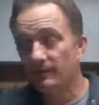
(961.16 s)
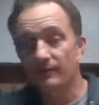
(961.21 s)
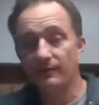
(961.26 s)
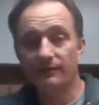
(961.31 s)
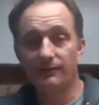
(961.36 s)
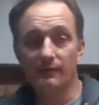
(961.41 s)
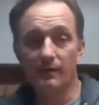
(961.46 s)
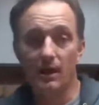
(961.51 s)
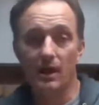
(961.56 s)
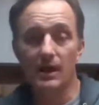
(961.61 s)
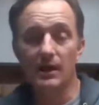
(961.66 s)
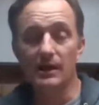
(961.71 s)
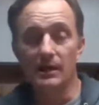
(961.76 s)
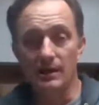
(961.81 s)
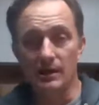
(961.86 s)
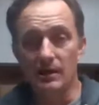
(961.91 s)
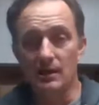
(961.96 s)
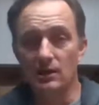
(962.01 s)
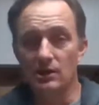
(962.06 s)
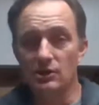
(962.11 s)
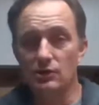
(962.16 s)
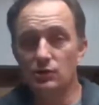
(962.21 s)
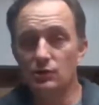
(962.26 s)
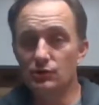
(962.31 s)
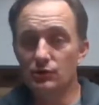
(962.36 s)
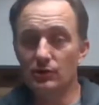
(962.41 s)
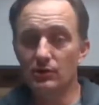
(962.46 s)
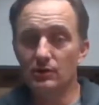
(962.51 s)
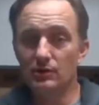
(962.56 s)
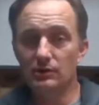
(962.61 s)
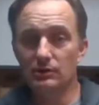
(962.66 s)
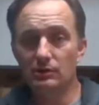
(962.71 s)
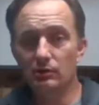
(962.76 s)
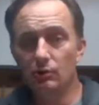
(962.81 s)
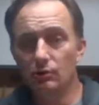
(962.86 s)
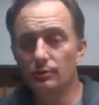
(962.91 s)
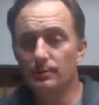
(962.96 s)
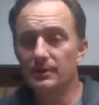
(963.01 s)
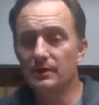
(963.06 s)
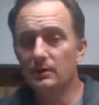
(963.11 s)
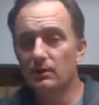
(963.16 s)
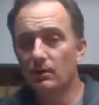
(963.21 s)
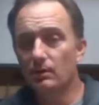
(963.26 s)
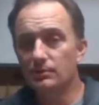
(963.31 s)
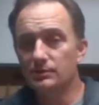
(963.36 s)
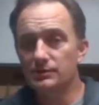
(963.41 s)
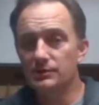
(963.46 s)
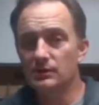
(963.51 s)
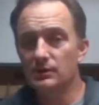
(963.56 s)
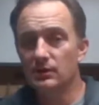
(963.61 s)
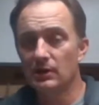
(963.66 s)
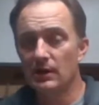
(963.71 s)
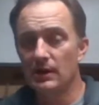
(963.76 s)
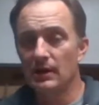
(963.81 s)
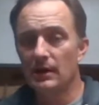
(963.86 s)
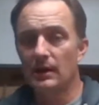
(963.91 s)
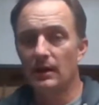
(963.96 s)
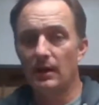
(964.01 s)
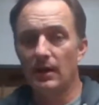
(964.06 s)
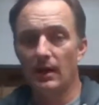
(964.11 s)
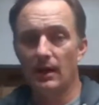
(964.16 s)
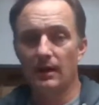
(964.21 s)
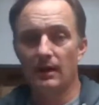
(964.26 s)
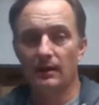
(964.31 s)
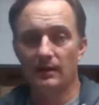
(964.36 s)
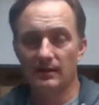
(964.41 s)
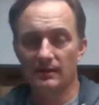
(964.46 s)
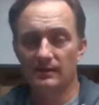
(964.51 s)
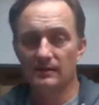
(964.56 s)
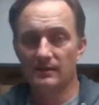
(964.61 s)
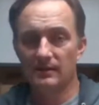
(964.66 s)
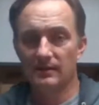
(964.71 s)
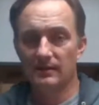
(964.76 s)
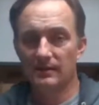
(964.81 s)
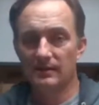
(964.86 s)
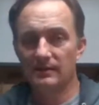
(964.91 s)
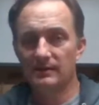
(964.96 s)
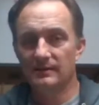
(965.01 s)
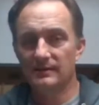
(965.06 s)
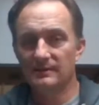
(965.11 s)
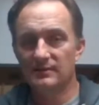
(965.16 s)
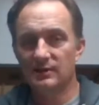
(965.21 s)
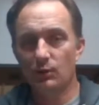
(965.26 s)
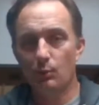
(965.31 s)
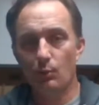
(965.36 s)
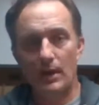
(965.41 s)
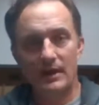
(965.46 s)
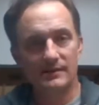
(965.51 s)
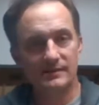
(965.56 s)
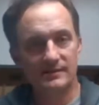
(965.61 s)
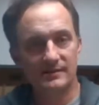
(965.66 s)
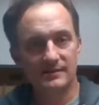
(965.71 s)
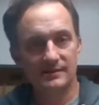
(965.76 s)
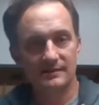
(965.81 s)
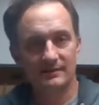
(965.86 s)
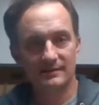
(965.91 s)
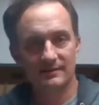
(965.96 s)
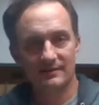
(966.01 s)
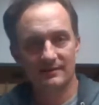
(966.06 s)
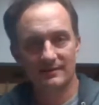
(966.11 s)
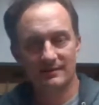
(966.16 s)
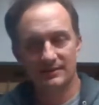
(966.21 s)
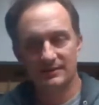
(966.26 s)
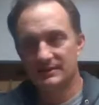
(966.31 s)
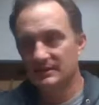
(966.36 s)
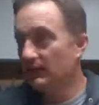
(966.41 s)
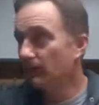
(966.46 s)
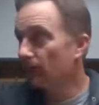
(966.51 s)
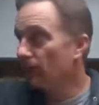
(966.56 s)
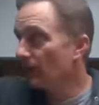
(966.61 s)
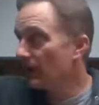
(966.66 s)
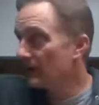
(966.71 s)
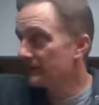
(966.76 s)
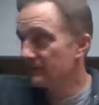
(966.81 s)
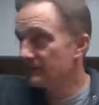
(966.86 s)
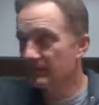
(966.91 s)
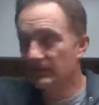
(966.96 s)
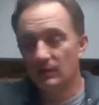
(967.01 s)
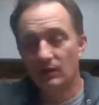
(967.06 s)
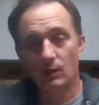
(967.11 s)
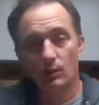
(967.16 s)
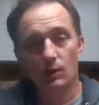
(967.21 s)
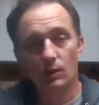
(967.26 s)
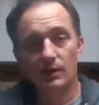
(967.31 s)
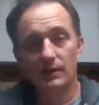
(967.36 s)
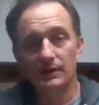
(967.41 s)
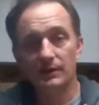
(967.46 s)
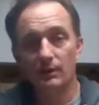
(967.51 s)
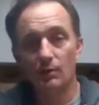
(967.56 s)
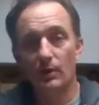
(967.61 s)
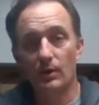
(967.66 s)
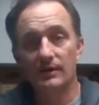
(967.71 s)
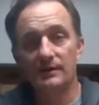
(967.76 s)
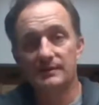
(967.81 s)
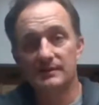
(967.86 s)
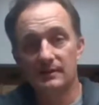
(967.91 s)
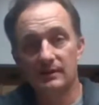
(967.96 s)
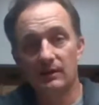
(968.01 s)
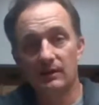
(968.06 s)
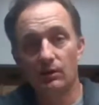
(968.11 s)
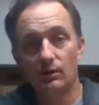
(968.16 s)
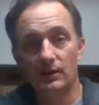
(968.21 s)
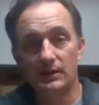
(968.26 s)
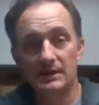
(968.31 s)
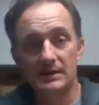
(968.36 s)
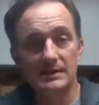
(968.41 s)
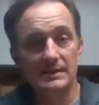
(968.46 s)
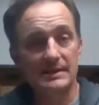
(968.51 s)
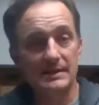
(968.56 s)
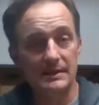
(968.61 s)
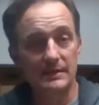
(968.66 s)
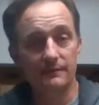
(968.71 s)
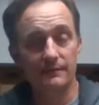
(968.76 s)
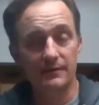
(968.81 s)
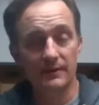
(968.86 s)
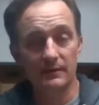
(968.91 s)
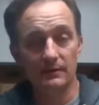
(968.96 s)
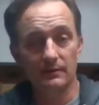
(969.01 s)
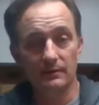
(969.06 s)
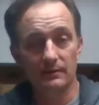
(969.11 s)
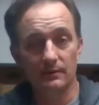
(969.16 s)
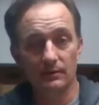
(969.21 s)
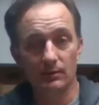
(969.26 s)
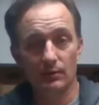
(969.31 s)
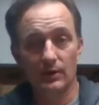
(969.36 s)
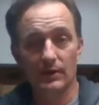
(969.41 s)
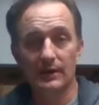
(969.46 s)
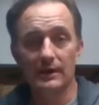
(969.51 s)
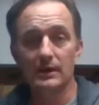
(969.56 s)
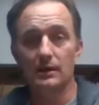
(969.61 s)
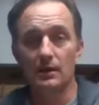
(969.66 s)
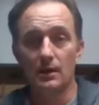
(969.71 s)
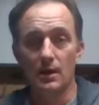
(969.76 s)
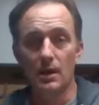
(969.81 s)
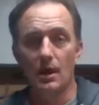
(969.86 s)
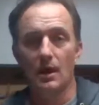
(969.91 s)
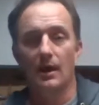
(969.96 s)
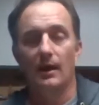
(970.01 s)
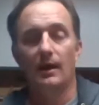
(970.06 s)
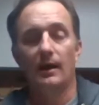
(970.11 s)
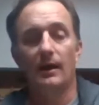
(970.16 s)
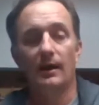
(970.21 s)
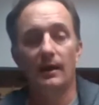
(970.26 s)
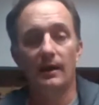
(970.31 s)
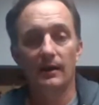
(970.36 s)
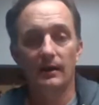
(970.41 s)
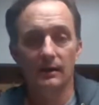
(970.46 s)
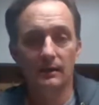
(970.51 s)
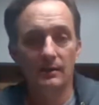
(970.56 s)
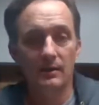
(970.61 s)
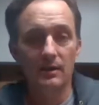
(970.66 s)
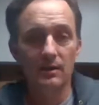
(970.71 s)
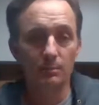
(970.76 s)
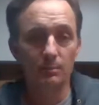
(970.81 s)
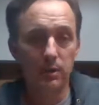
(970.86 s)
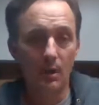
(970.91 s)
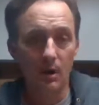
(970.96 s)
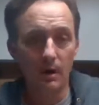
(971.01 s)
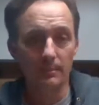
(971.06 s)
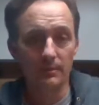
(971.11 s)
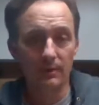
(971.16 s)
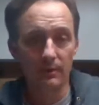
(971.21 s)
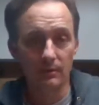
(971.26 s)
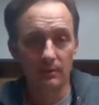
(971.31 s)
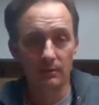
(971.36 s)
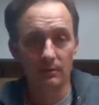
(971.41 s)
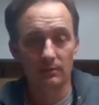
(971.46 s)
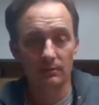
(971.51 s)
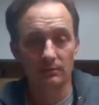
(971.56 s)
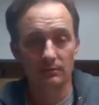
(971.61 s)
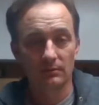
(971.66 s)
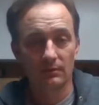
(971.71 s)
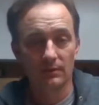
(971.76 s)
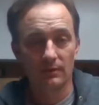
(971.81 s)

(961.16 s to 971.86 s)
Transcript: in the sky, usually a little bit closer to the west. You see it rising and lowering in the west early in the evening. Okay. Another popular